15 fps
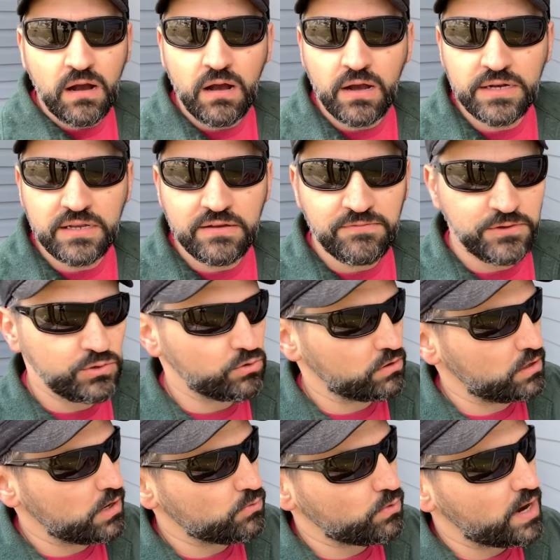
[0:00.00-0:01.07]
on if you
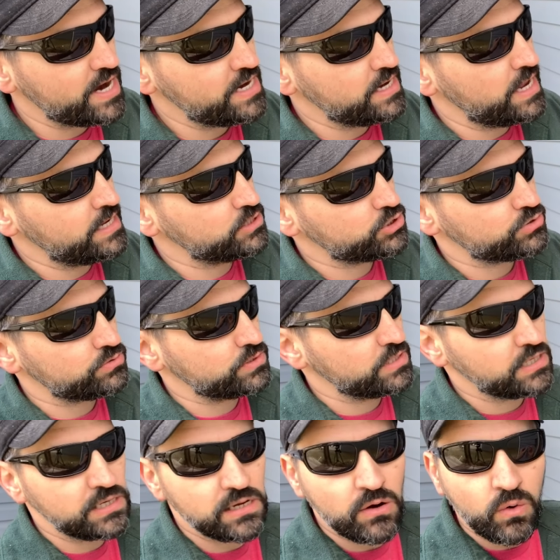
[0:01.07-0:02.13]
are a right
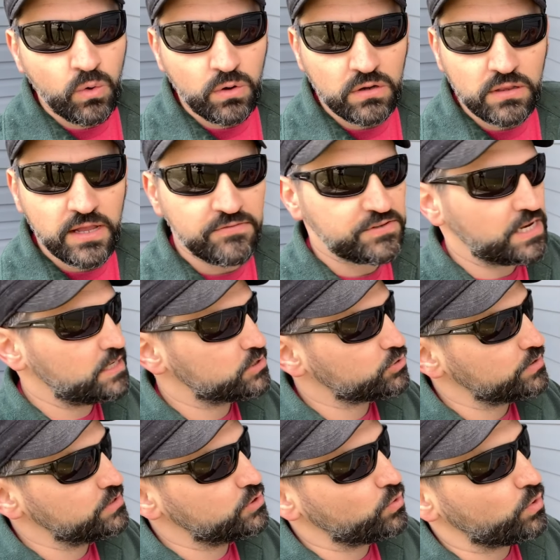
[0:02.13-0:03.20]
entry or a left
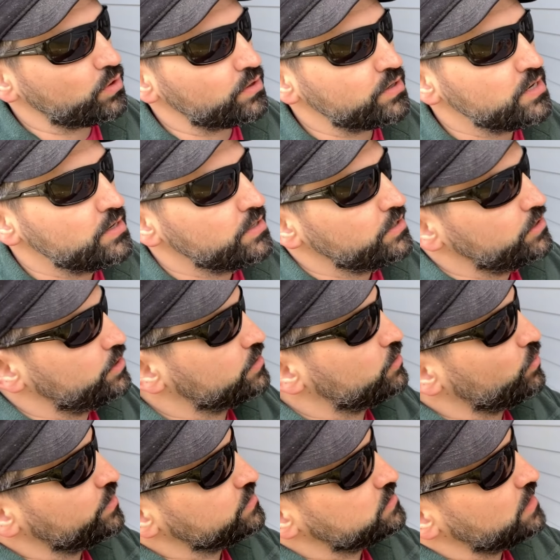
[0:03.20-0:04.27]
entry door, you're
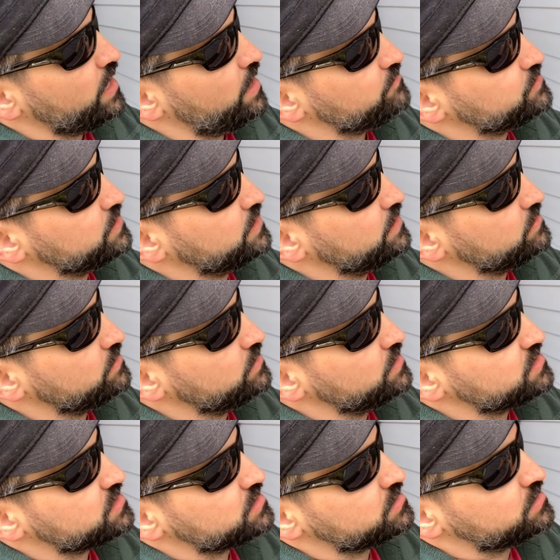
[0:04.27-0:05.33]
going to have to get
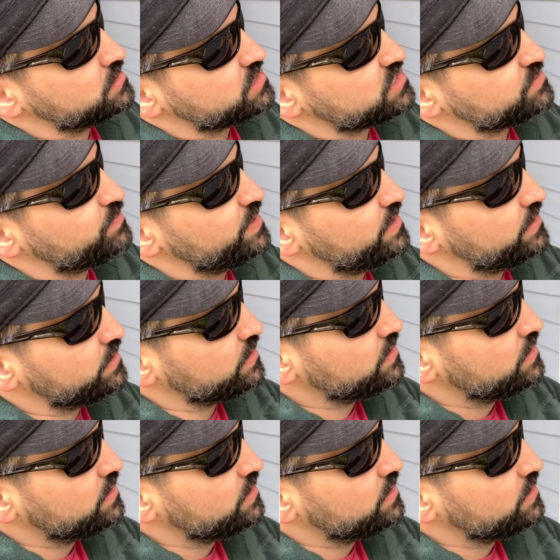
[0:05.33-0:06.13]
this to spin.